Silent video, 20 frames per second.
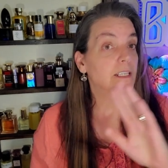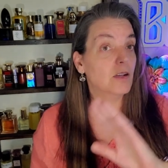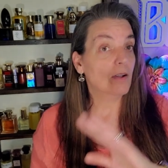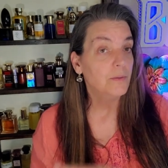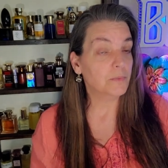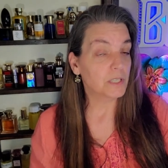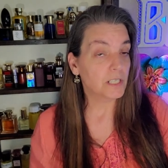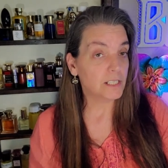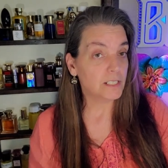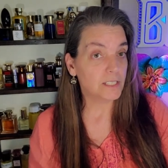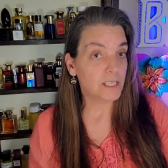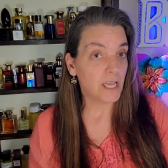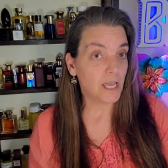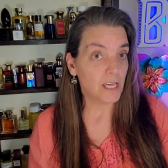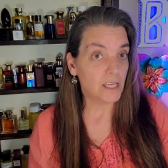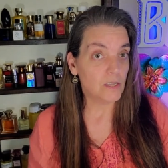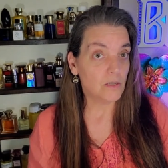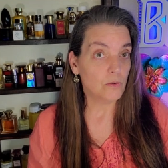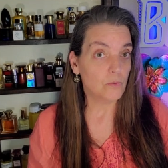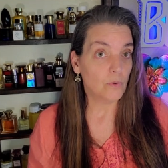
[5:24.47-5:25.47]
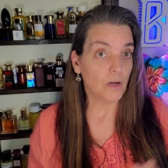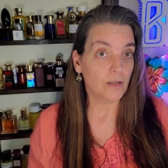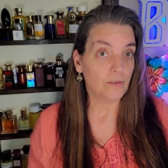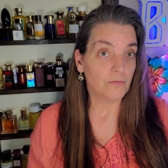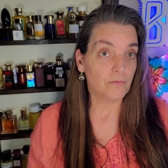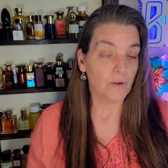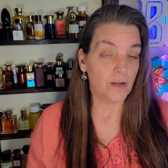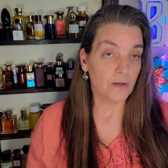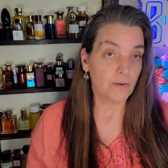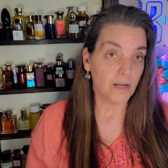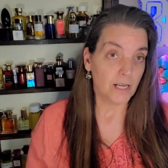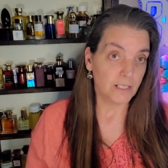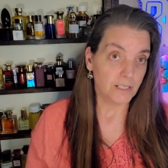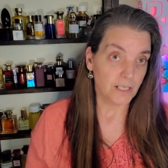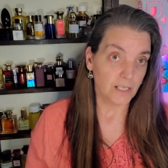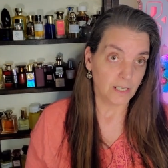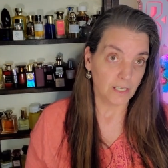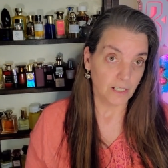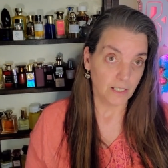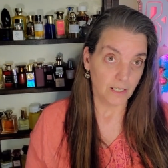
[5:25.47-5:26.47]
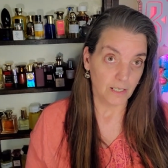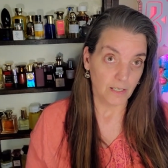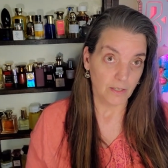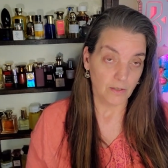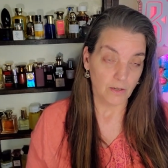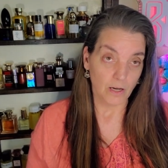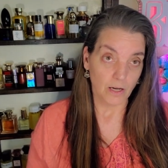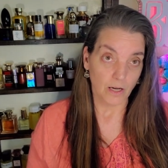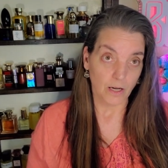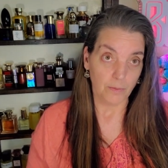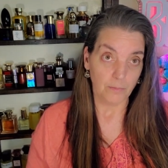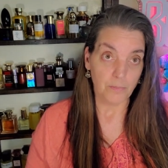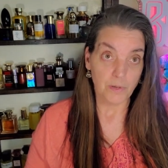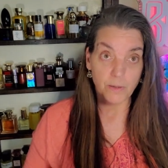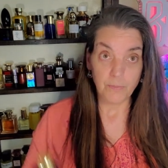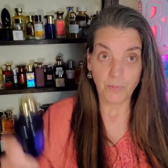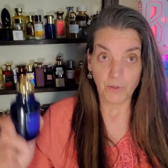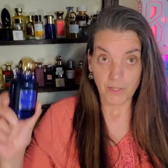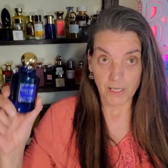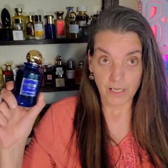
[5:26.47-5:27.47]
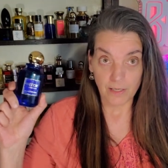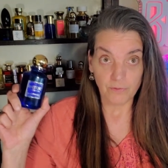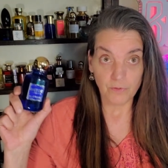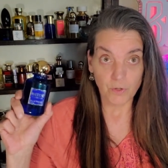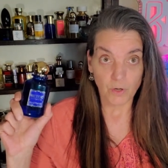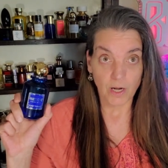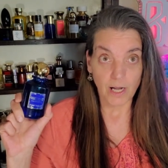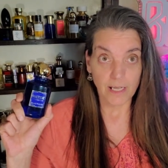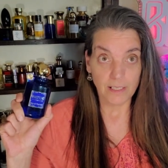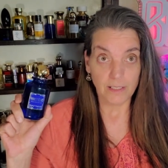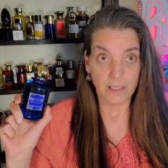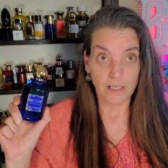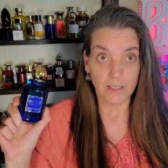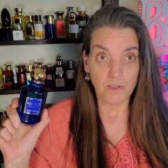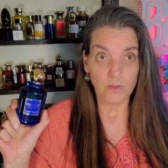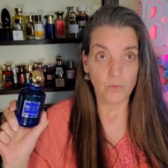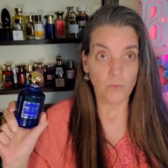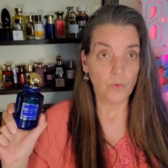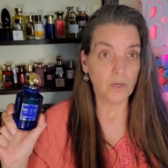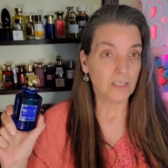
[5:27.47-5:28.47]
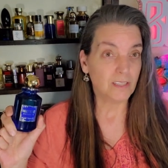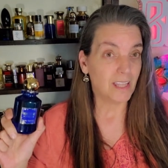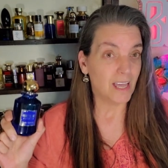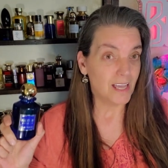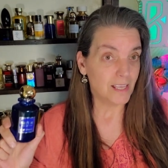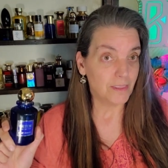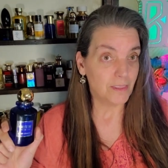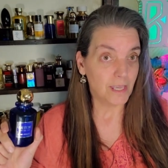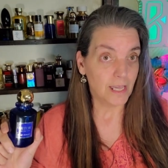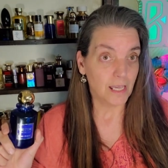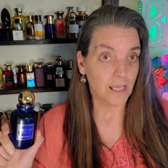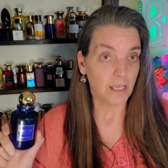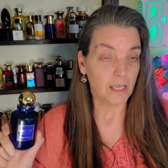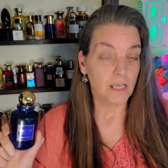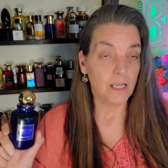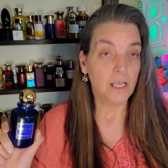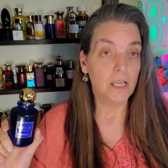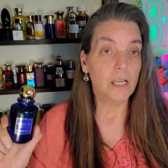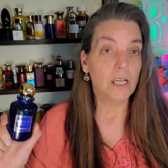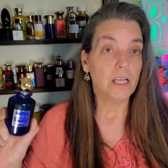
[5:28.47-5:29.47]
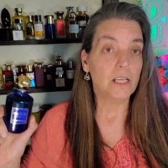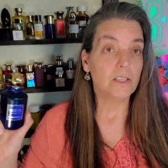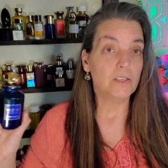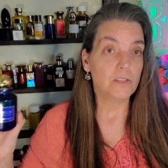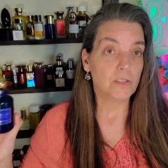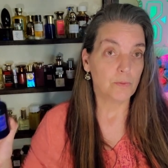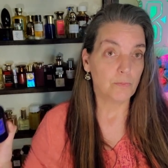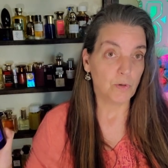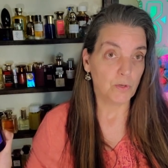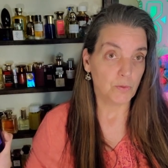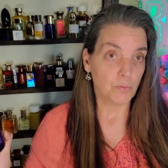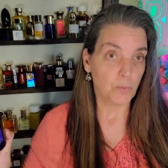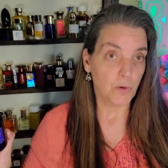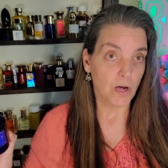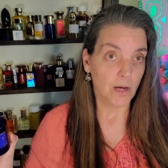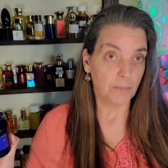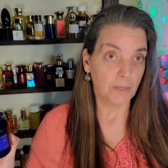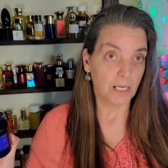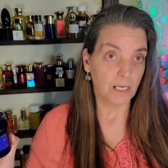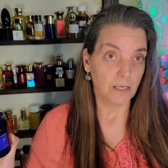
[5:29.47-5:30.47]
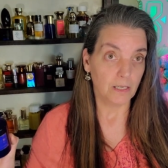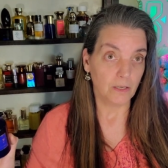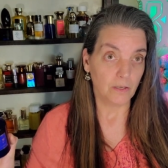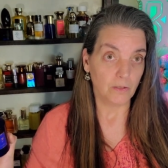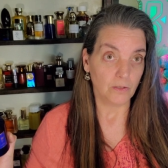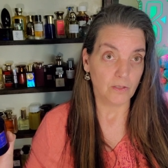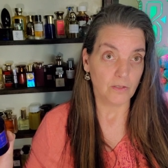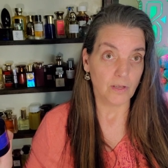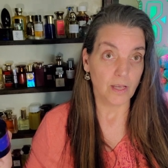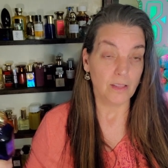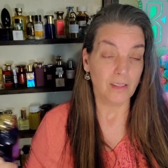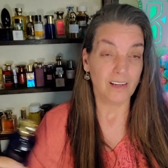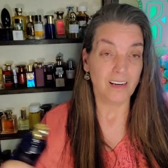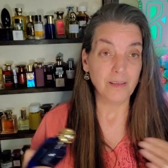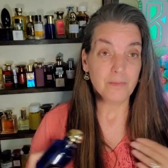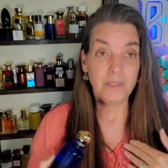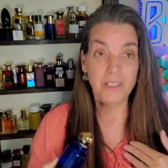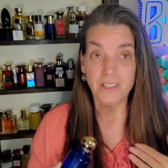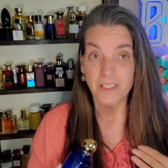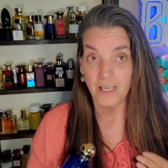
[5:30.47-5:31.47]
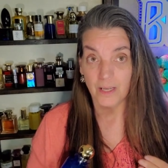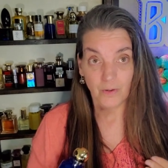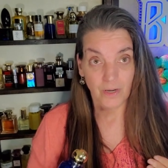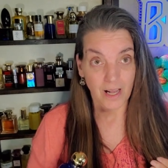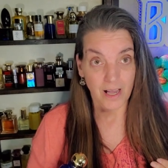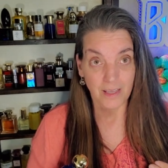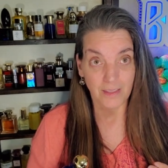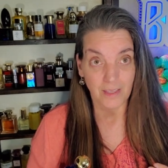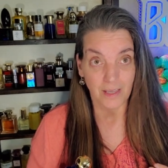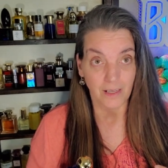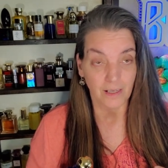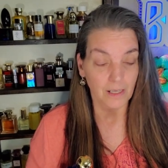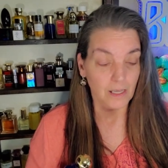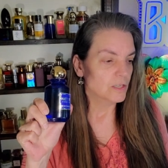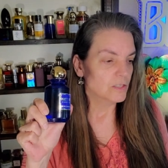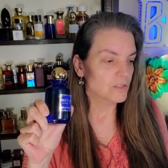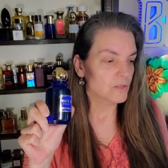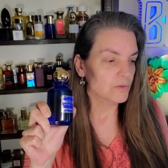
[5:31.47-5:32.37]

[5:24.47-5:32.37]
Now I'm going to tell you what Fragrantica um, people that have tried this, what they think is the most prominent notes, and then I'm going to tell you what I think.